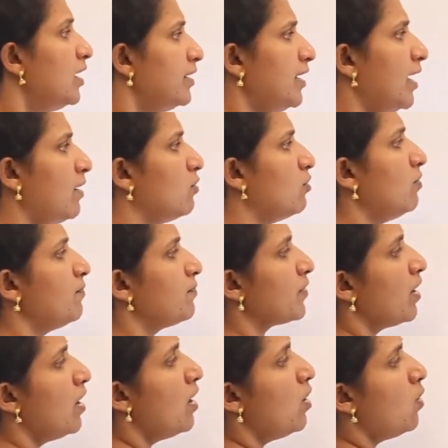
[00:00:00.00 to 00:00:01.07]
Now
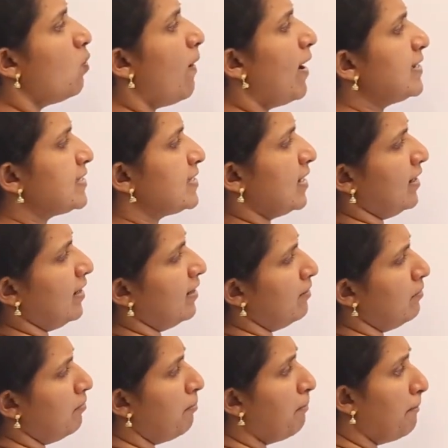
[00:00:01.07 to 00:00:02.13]
what's
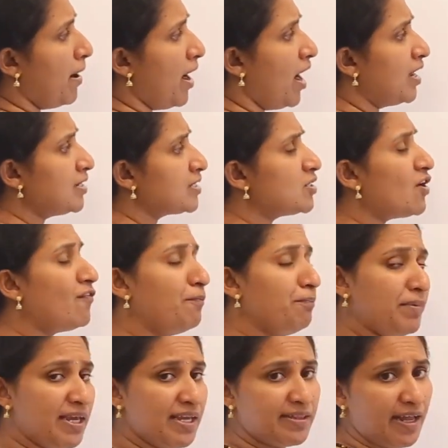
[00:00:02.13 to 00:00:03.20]
the mass of
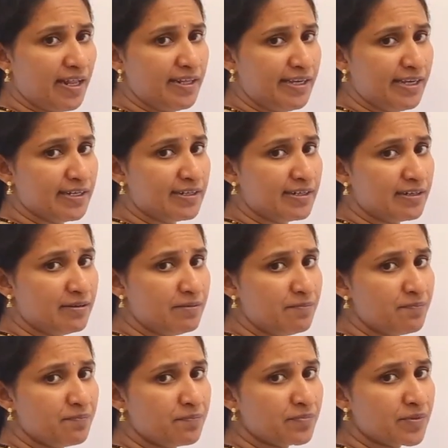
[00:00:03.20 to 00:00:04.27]
methane
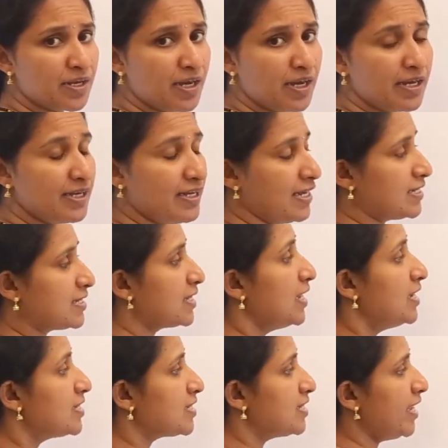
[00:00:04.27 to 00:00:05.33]
here?
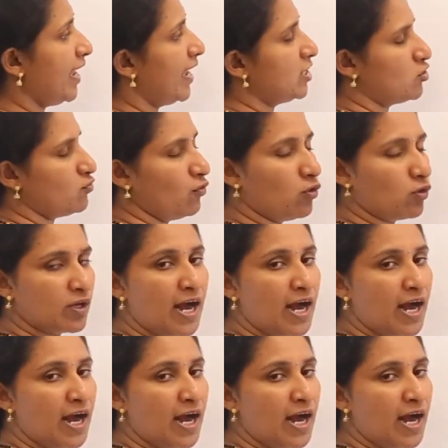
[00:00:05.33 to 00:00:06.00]
Yes, CH4